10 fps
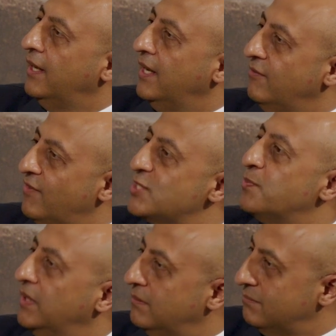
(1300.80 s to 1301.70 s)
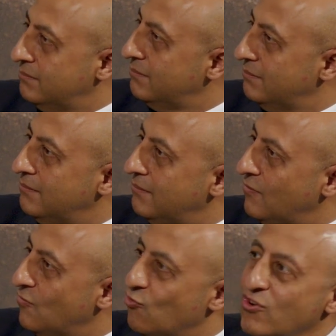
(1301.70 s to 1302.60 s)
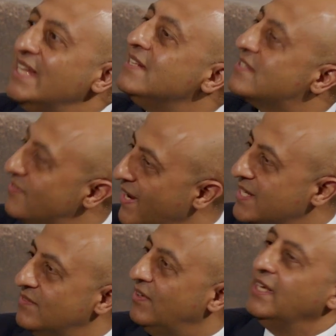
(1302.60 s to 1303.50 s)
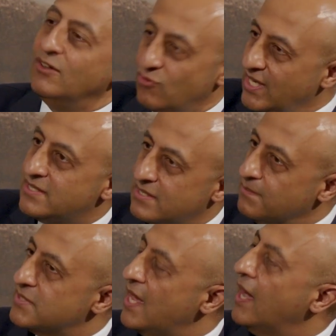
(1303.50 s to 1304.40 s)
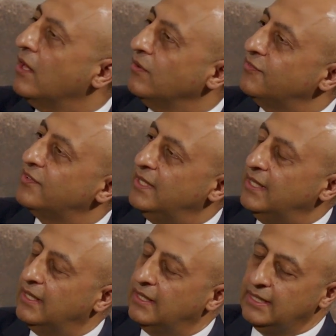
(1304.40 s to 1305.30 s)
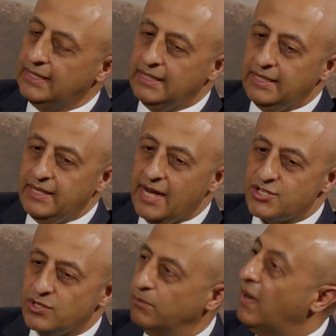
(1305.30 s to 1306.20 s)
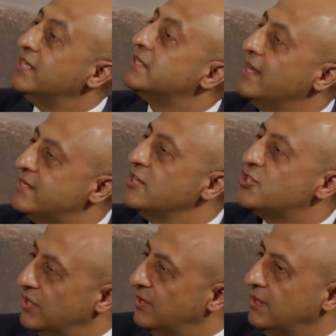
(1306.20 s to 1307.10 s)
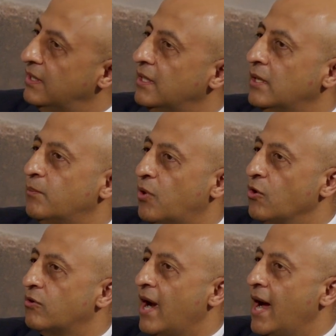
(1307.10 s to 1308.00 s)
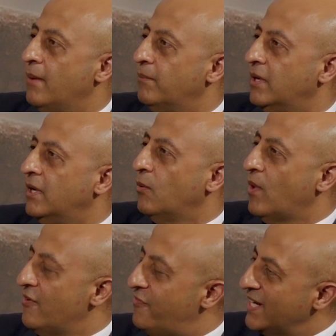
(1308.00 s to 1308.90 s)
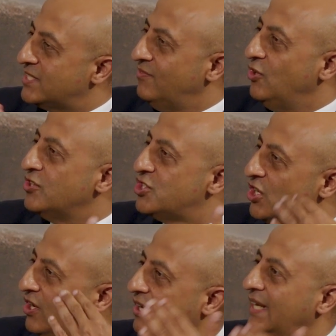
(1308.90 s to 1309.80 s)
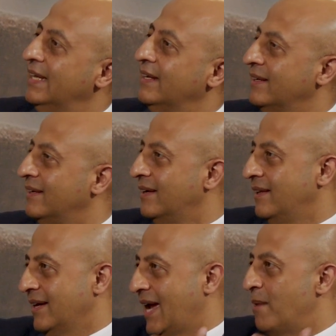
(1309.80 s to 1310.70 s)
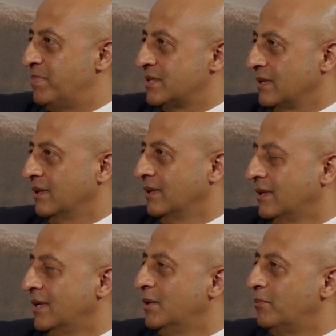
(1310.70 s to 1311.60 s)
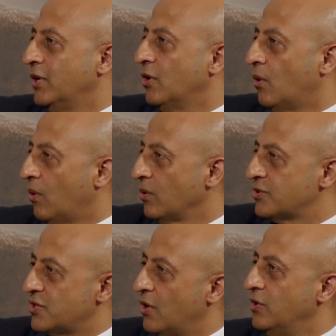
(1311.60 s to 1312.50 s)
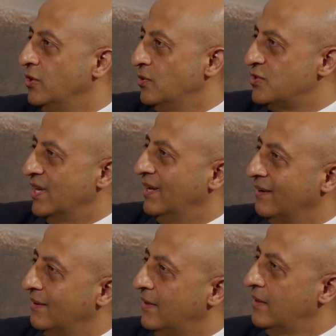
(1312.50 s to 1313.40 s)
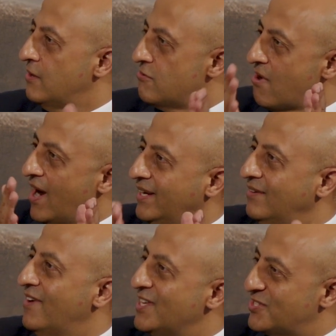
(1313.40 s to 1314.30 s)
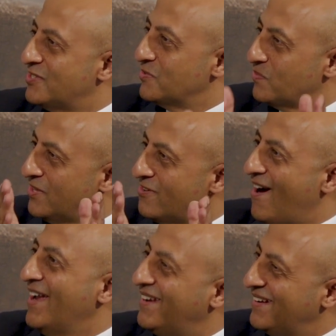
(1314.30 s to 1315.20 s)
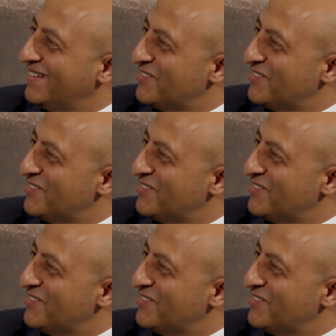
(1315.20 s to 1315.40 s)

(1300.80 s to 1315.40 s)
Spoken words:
investment REITs effectively, and REITs themselves, and a national monetization program where effectively you're churning the capital, but you're also using the right investors with the right